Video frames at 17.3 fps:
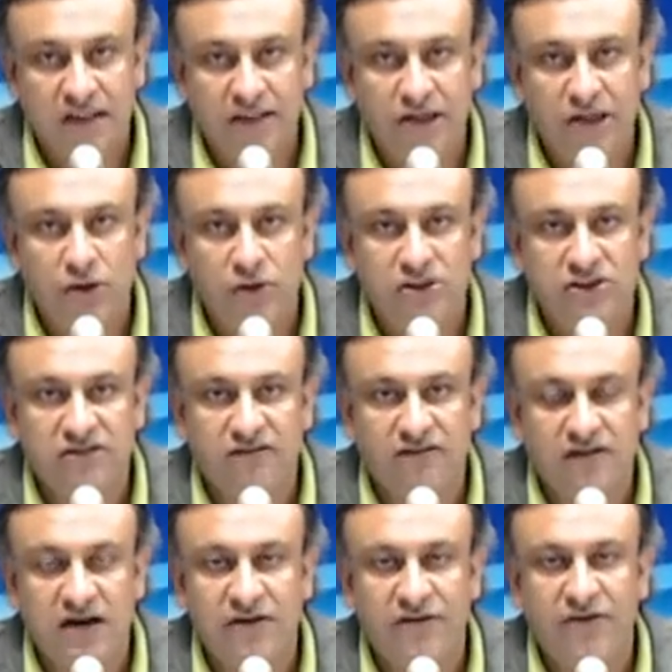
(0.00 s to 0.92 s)
The
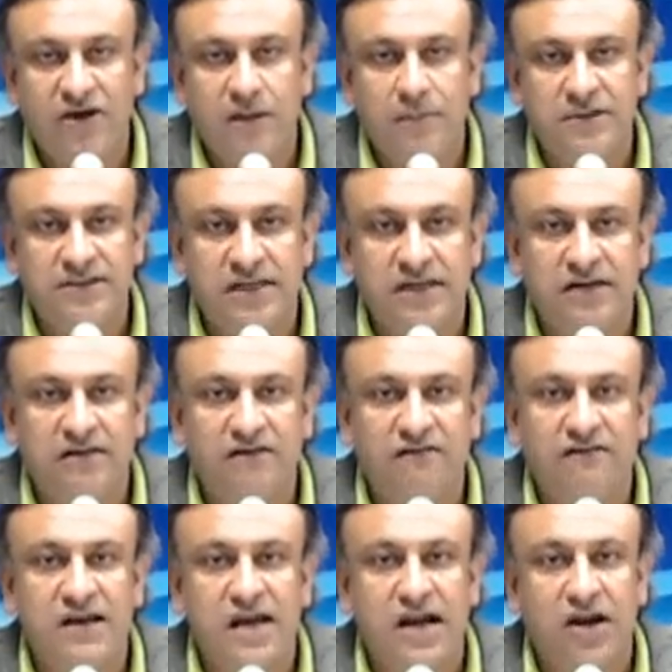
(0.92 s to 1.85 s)
UNICEF country
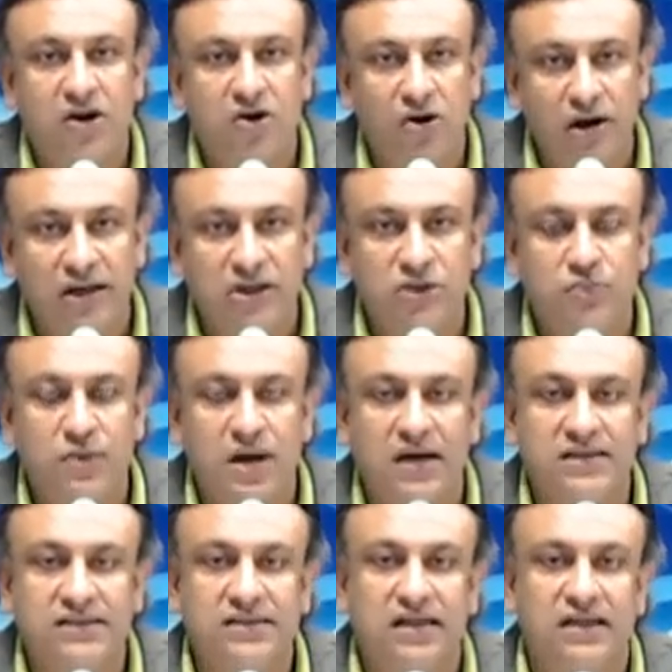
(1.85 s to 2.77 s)
representative acknowledged
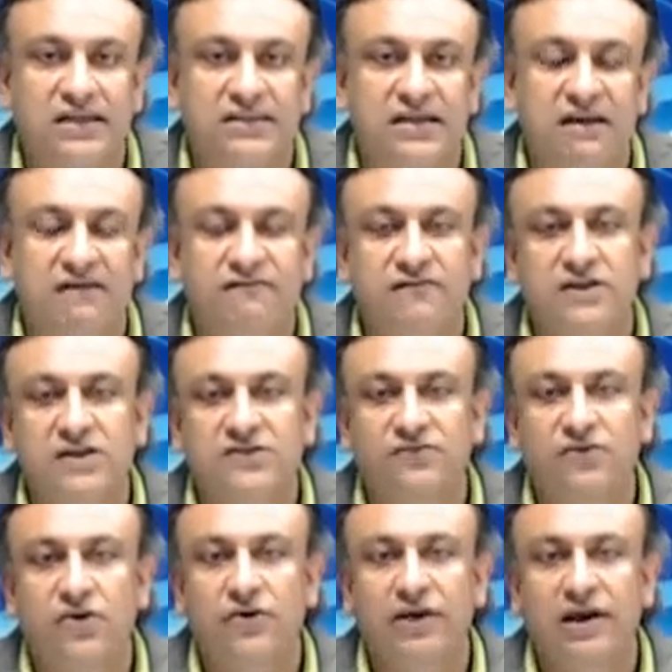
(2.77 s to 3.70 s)
Pakistan's efforts
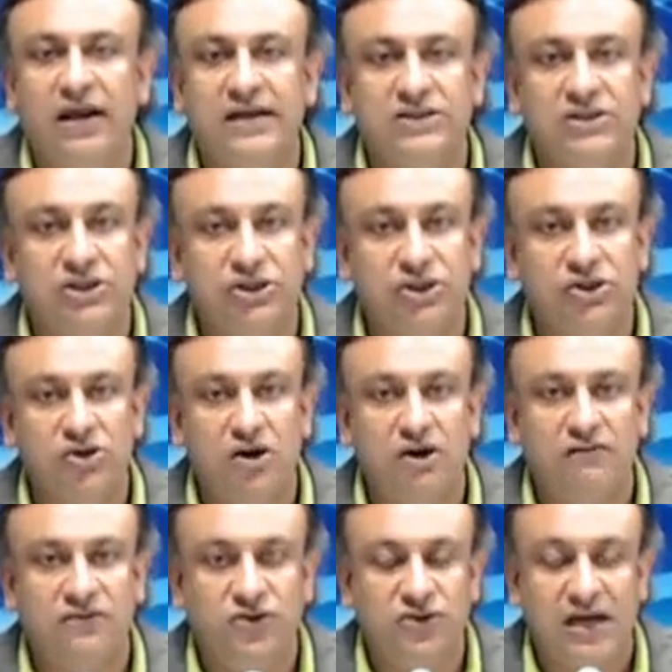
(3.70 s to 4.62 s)
for realization
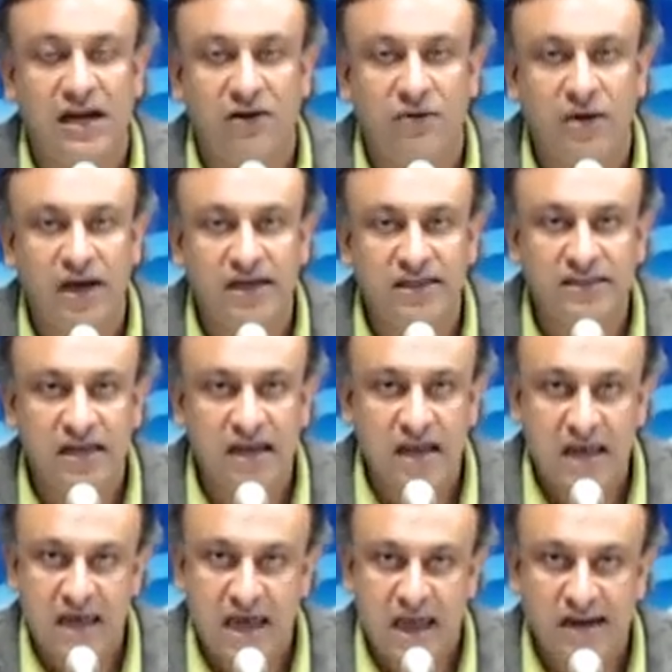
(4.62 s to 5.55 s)
of child rights
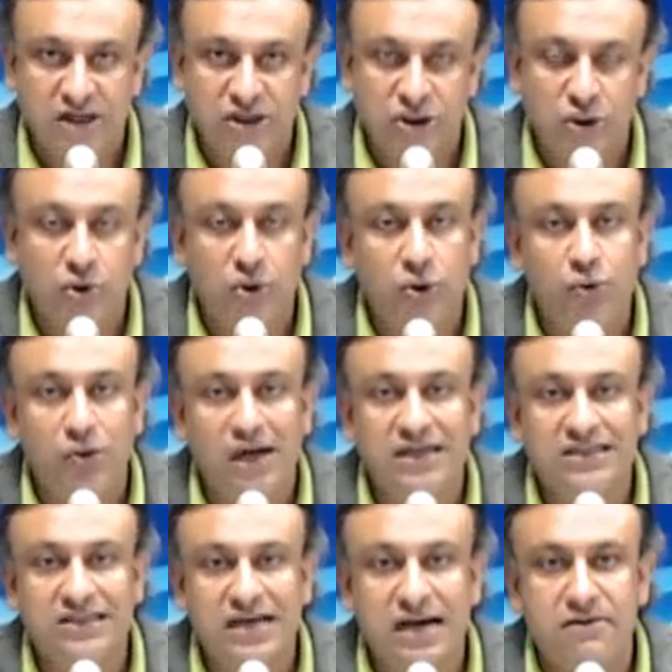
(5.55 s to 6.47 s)
and assured to
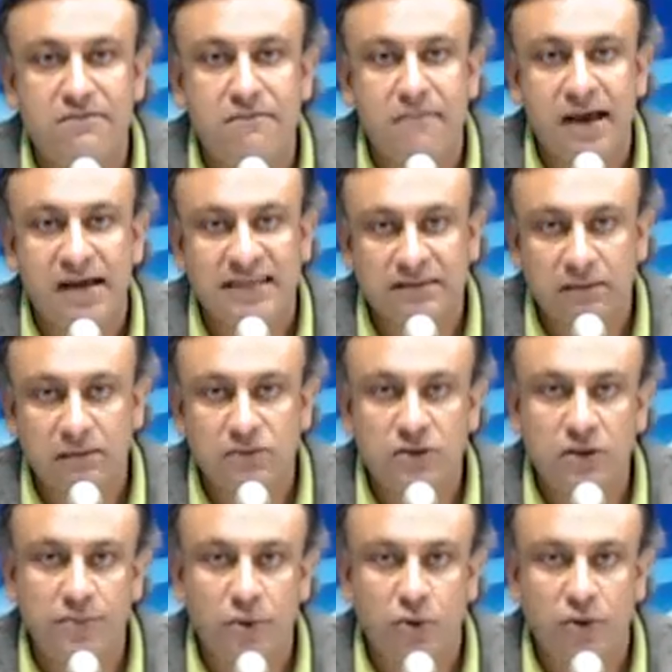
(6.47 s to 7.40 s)
extend maximum
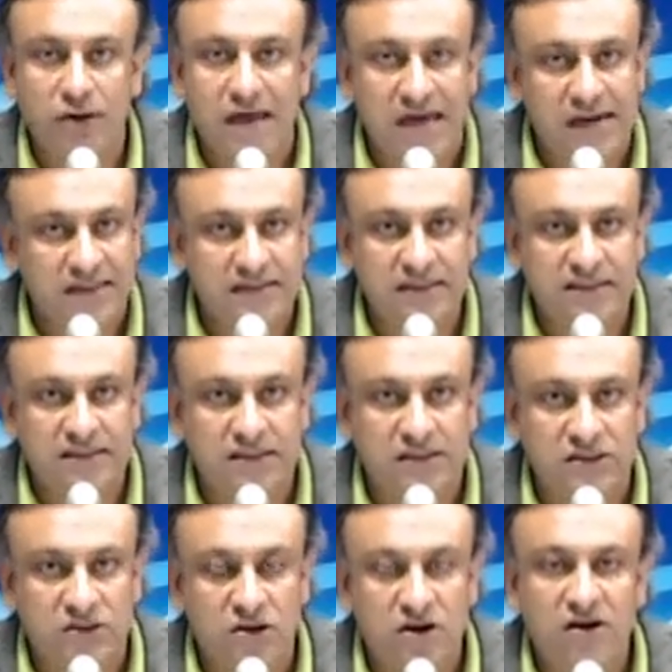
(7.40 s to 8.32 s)
support and
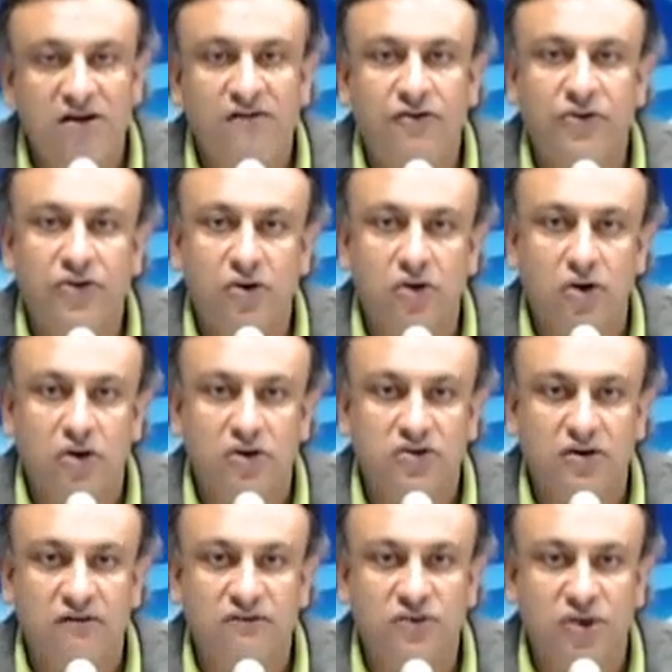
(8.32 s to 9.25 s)
assistance for the
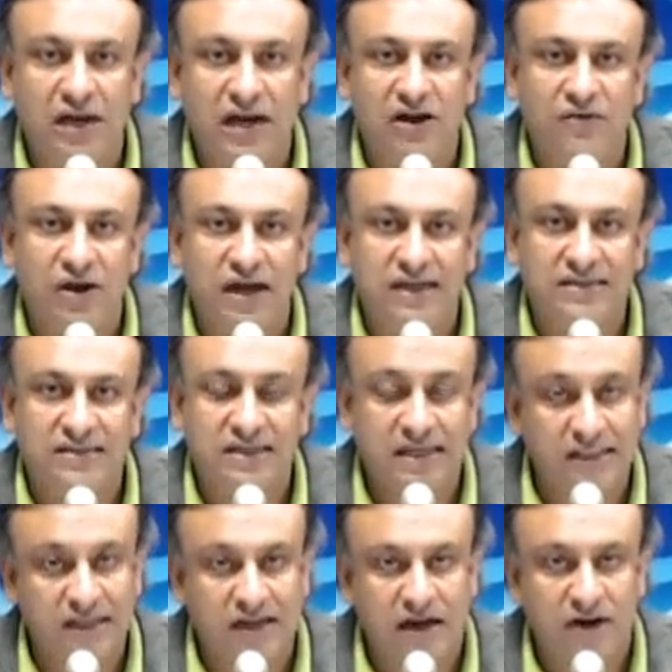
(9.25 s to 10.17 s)
cause of child rights
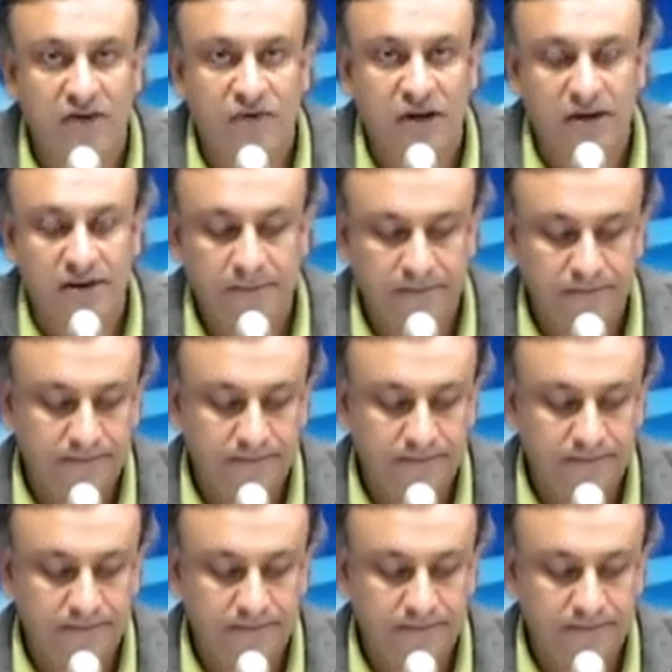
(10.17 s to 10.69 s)
in the country.